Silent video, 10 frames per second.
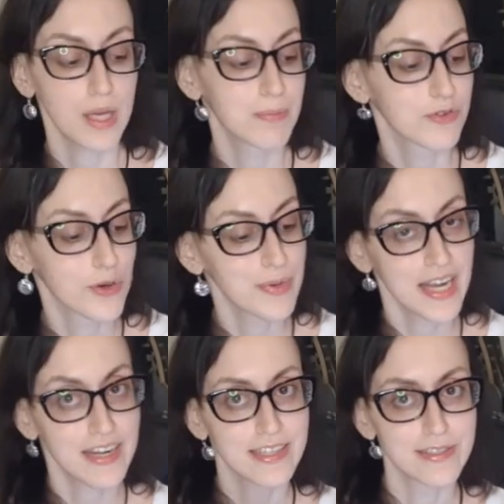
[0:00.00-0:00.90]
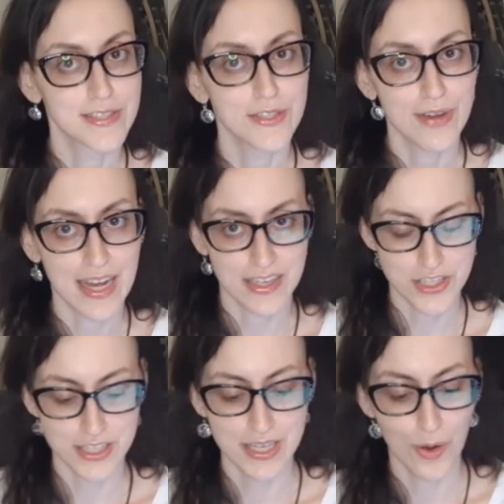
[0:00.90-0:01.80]
before we get into
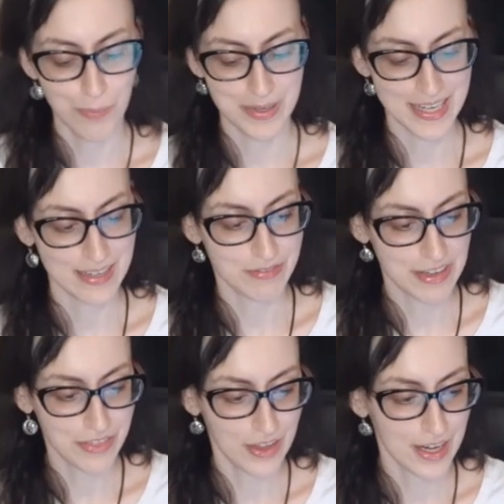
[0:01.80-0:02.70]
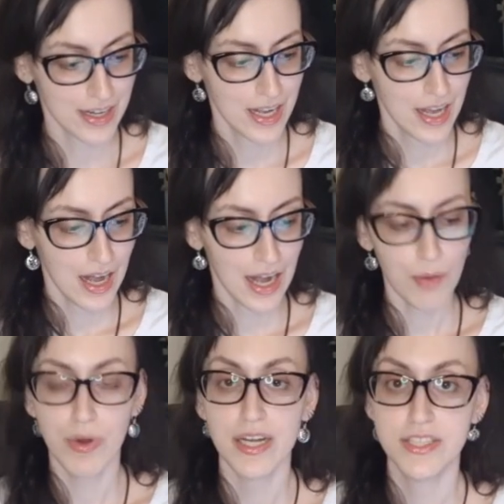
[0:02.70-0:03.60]
actually opening everything, I
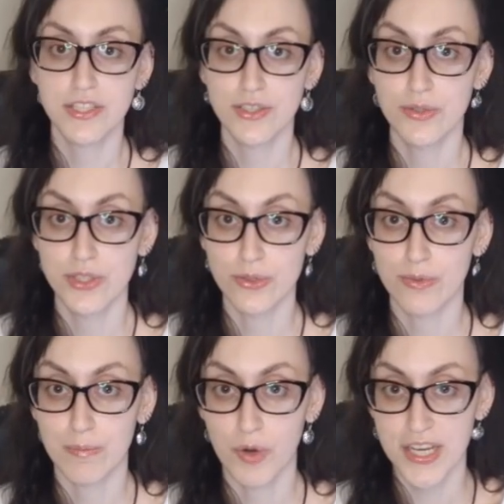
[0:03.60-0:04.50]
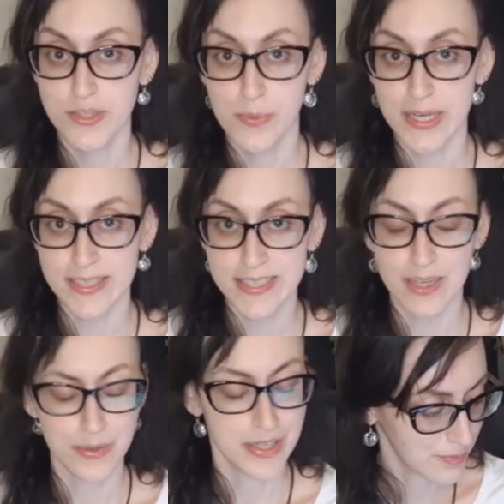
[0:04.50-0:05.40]
wanted to do a price
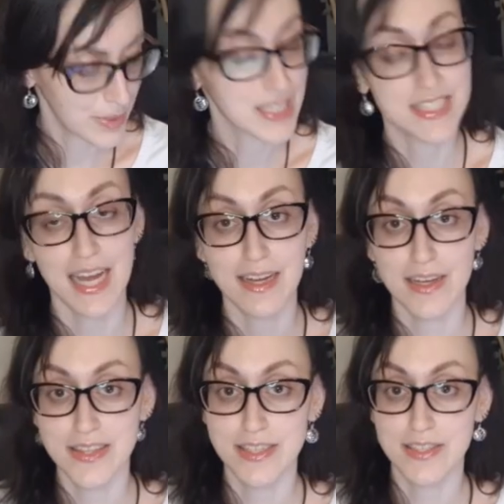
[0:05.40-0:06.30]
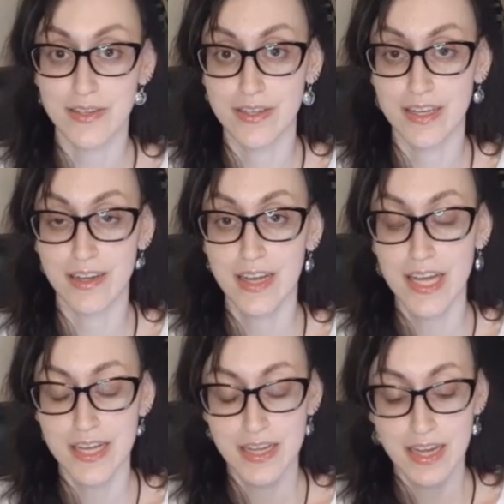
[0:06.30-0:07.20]
breakdown, because I got this on
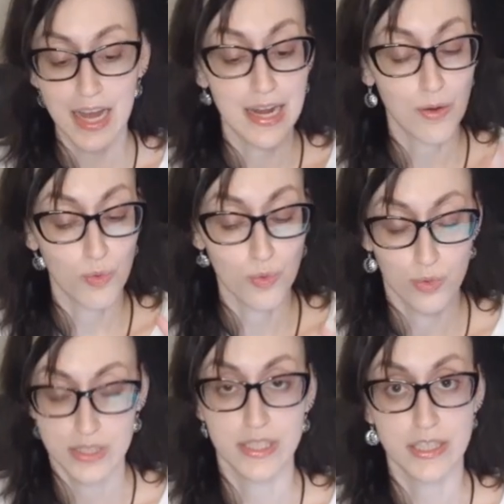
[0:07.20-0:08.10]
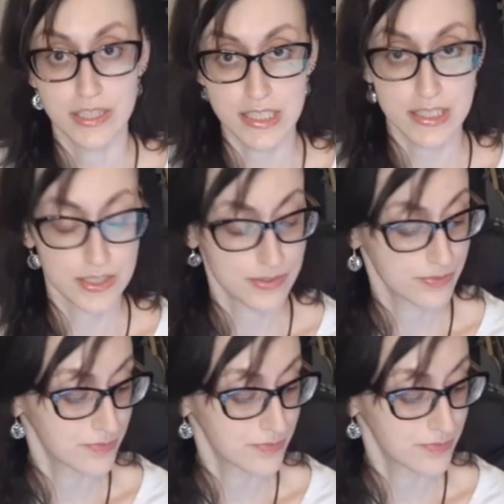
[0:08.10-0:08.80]
a really good deal.